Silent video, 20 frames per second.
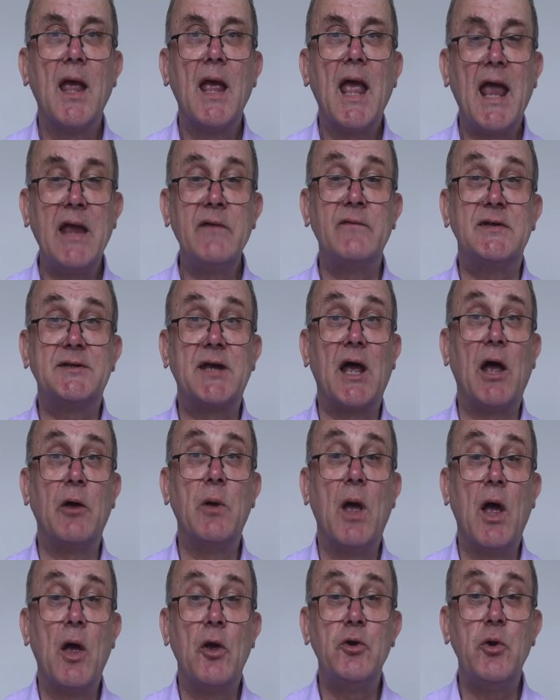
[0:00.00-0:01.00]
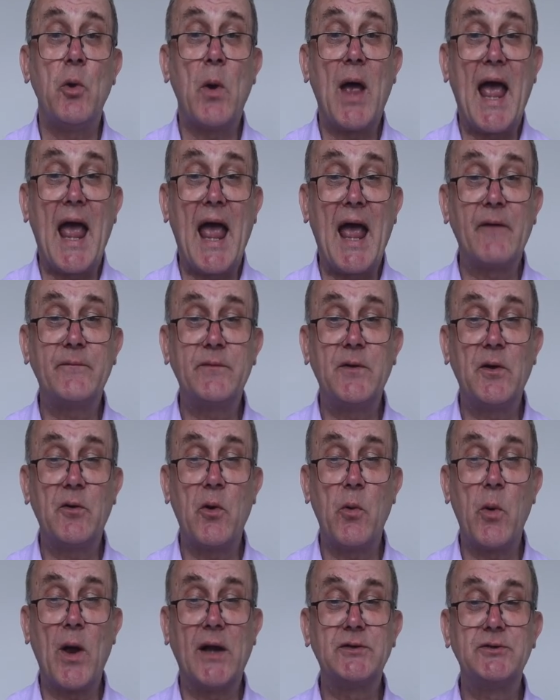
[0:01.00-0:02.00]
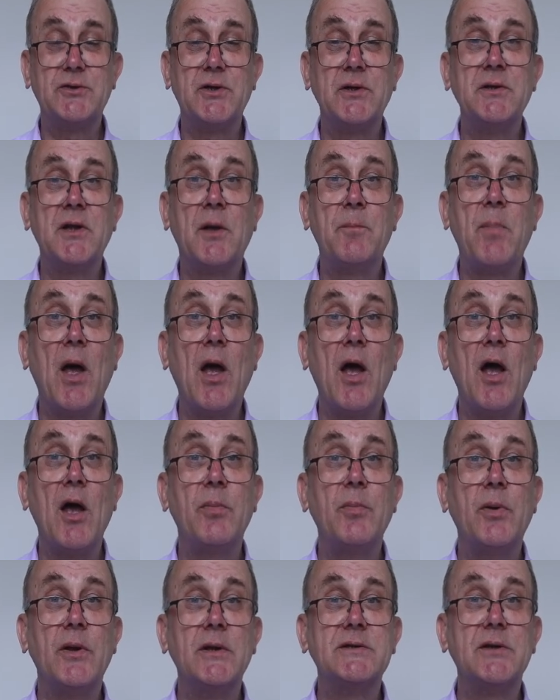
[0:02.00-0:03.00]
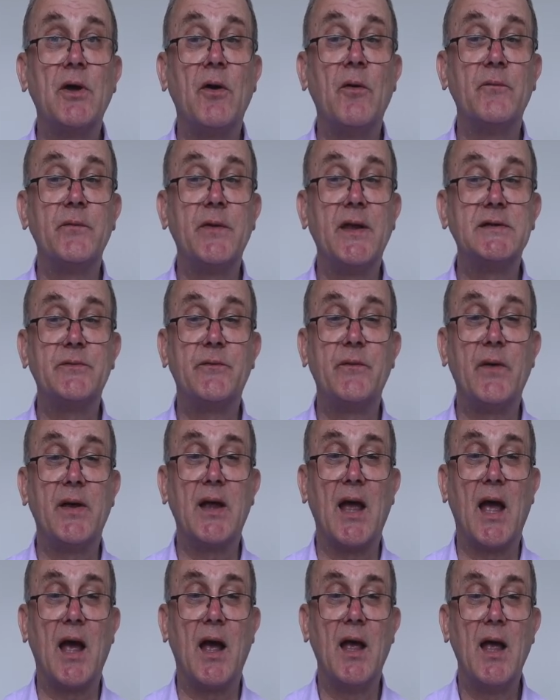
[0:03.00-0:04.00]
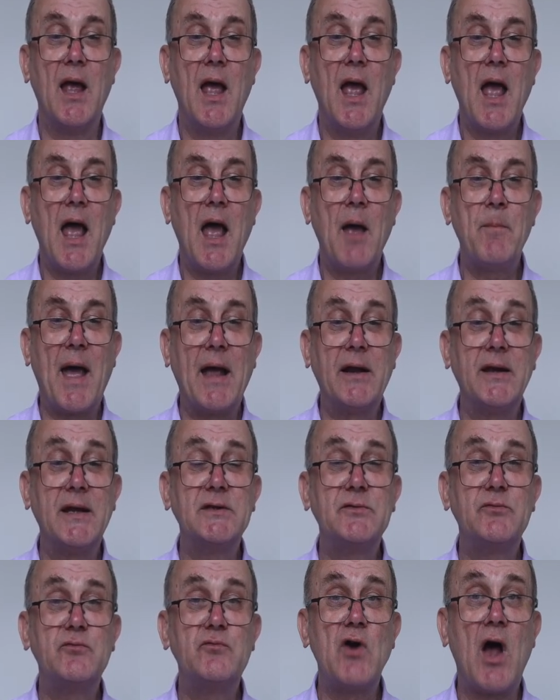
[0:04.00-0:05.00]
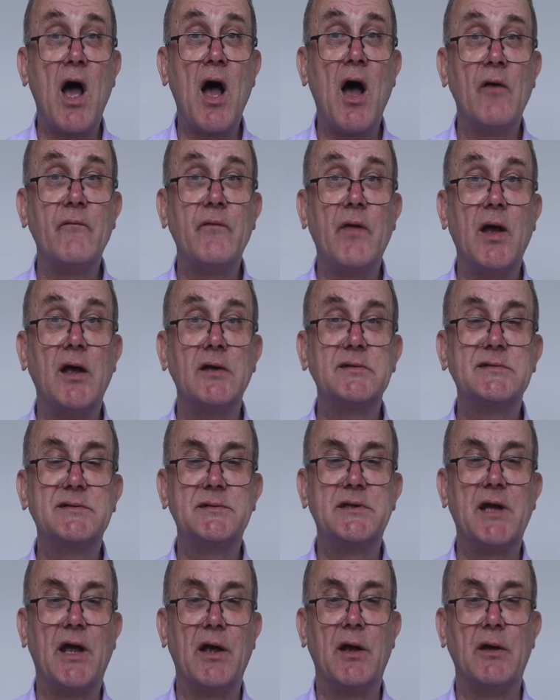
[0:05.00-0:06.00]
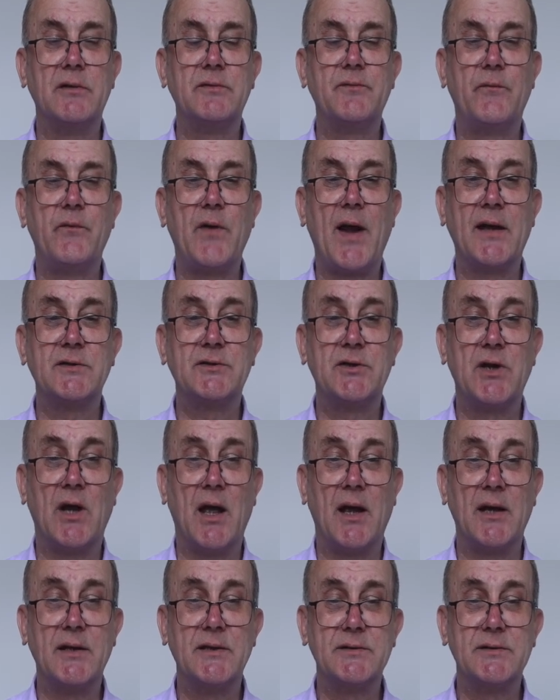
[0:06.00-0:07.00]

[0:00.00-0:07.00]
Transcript: Even so, you have to question the purpose of this figure about this rather absurd franchise.